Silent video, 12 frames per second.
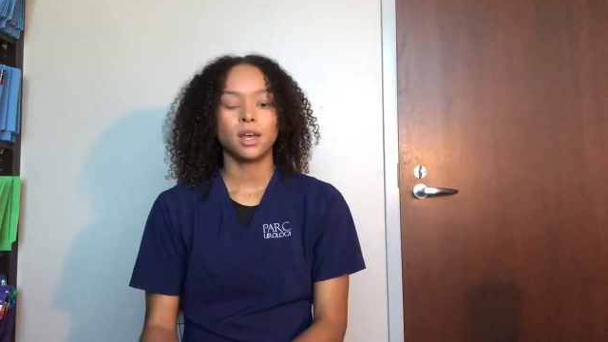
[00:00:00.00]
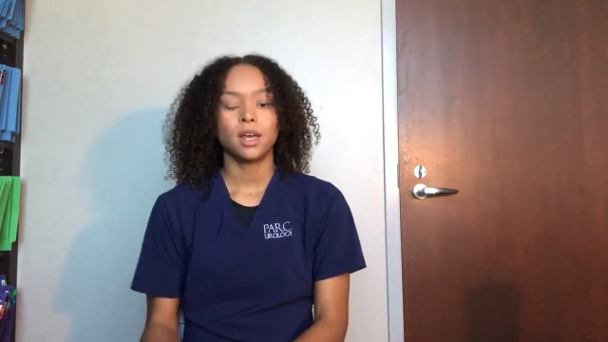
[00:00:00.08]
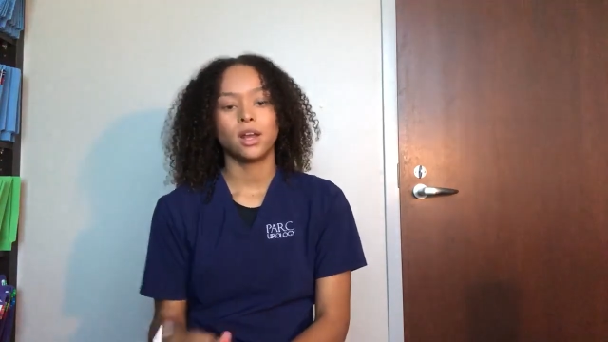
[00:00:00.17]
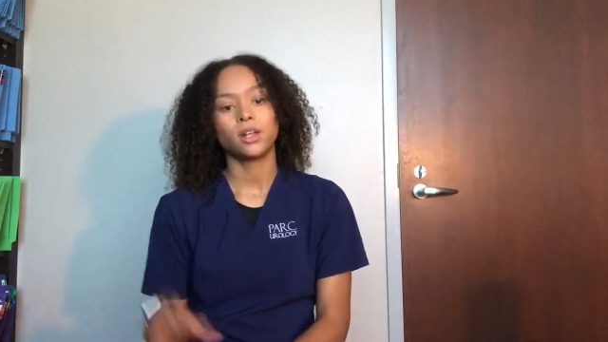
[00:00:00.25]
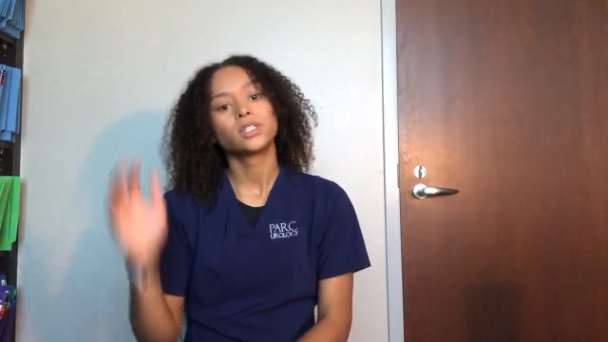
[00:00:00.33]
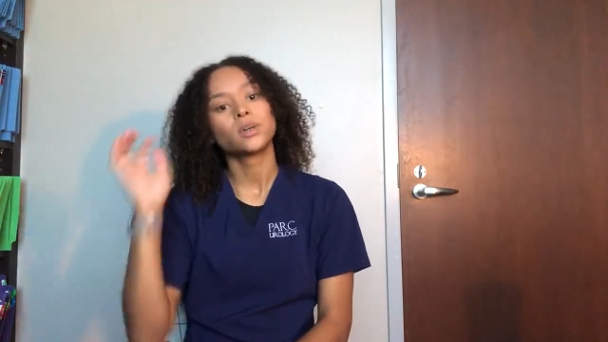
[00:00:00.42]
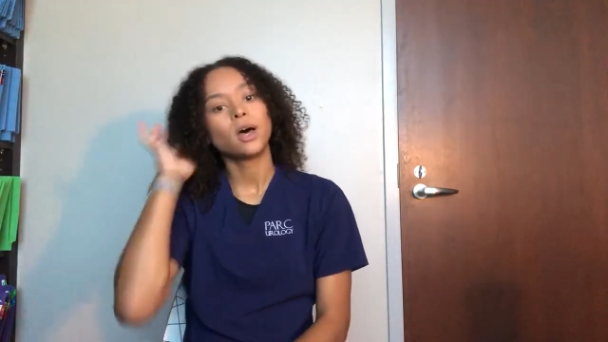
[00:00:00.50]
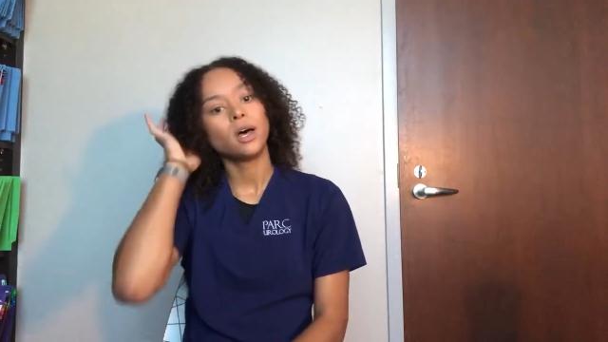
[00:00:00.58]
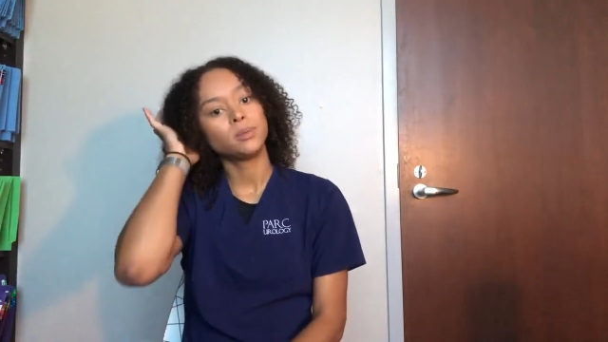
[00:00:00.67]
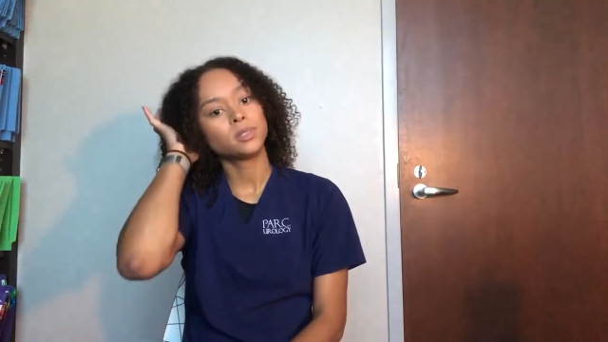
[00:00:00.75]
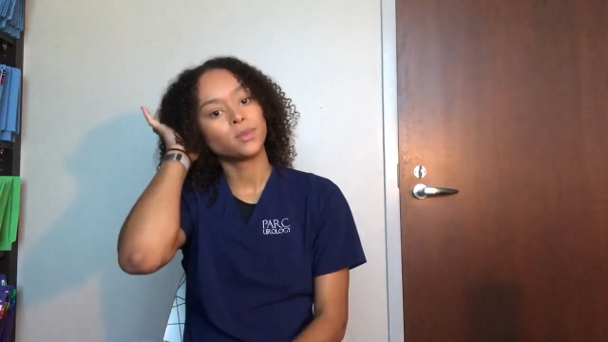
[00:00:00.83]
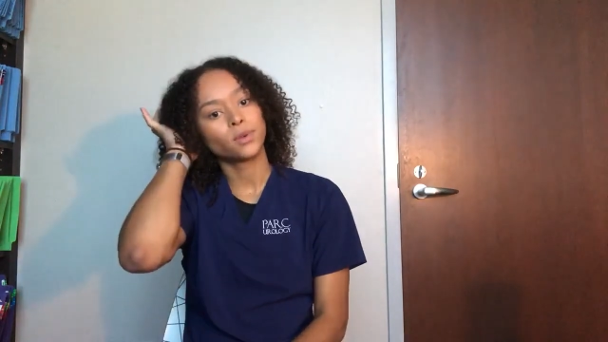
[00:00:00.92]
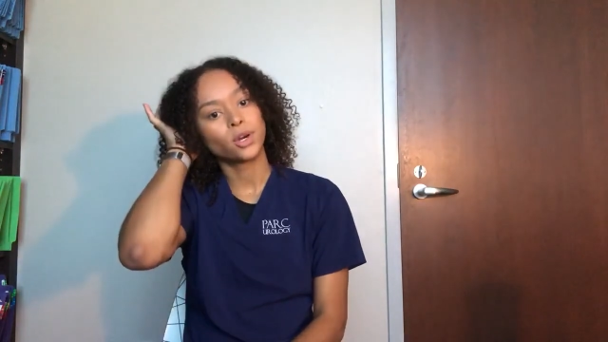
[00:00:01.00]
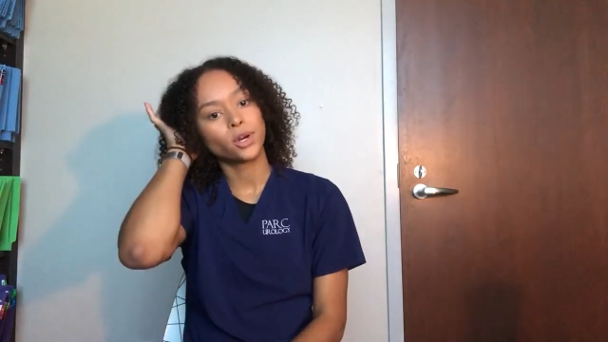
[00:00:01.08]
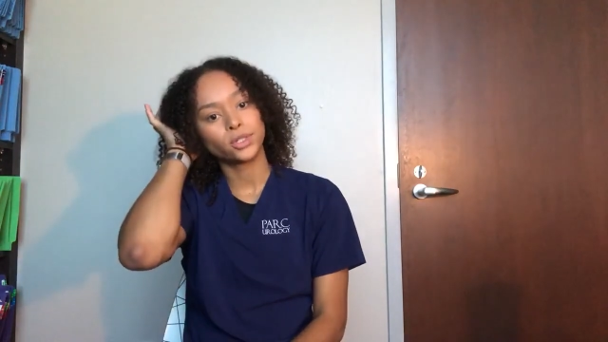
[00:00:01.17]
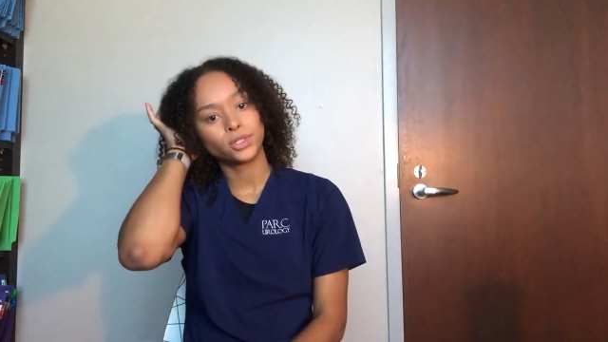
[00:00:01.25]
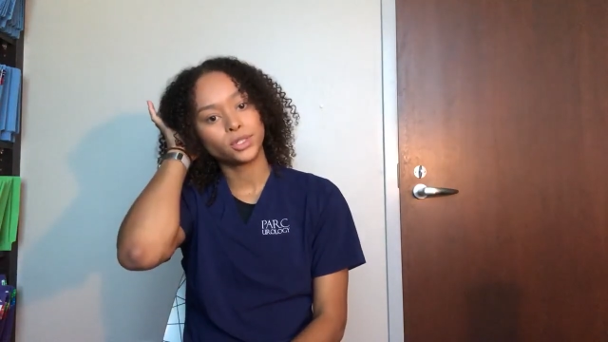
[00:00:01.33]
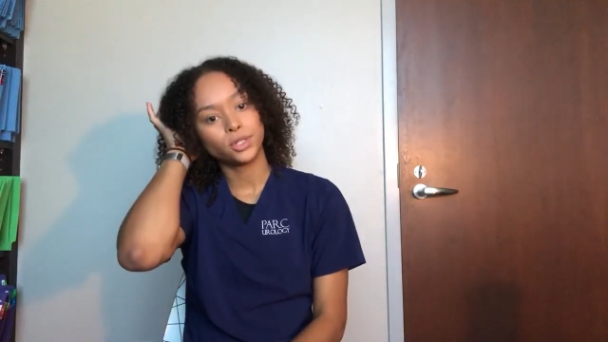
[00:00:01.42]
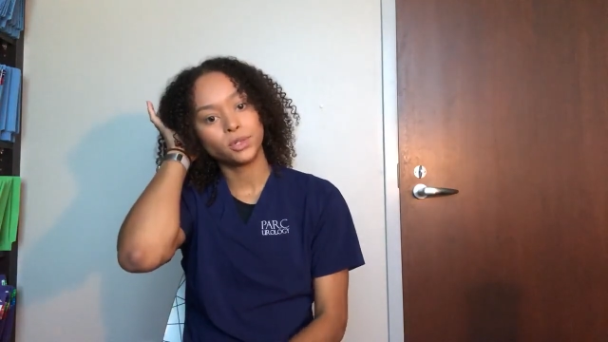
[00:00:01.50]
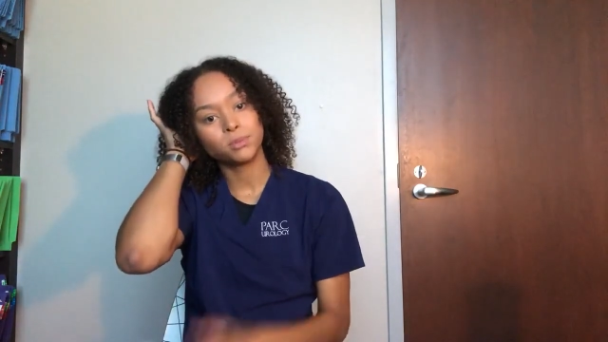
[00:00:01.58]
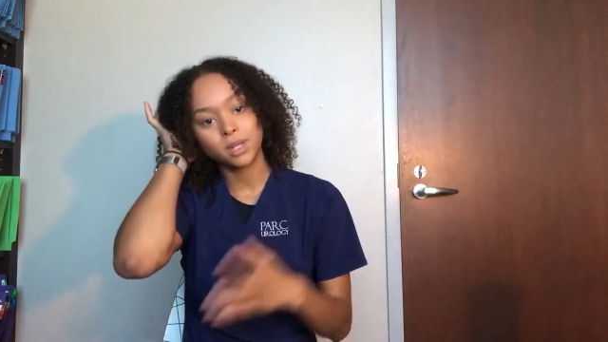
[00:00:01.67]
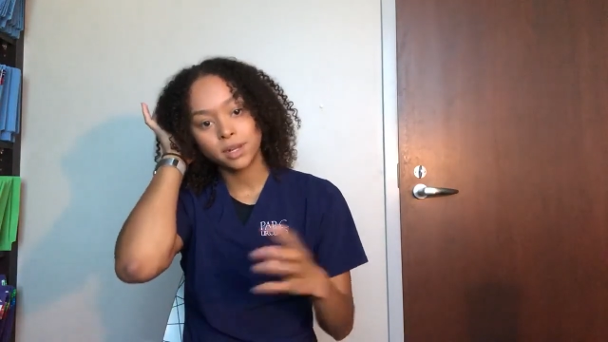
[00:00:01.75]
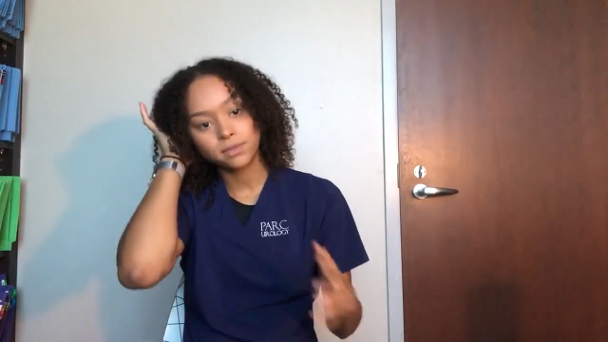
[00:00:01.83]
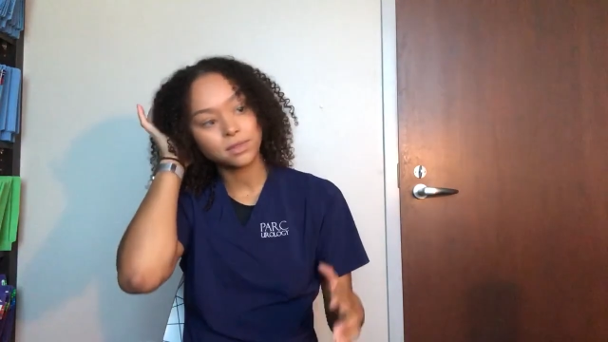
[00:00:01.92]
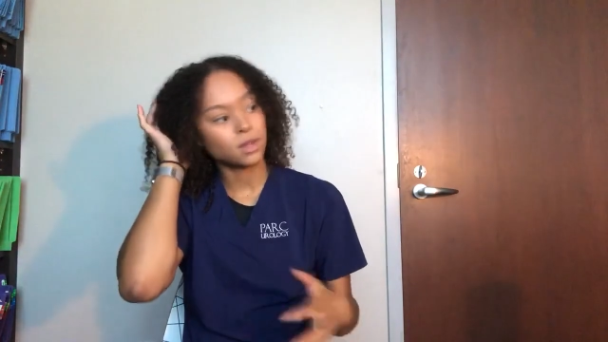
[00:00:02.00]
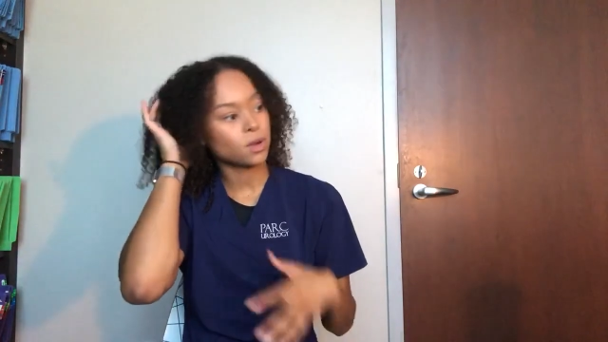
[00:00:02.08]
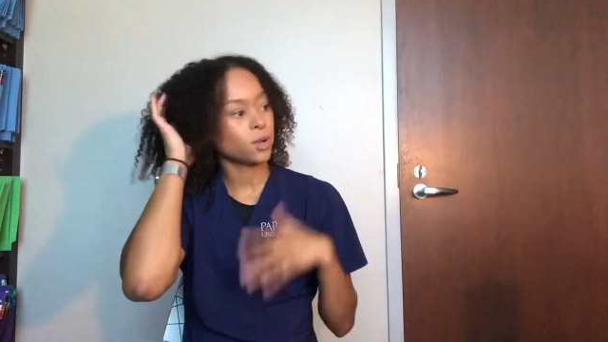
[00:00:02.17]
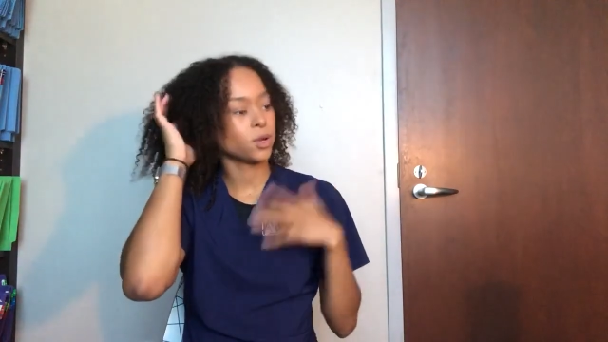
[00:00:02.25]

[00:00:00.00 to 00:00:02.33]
It also helps in regards to blood flow,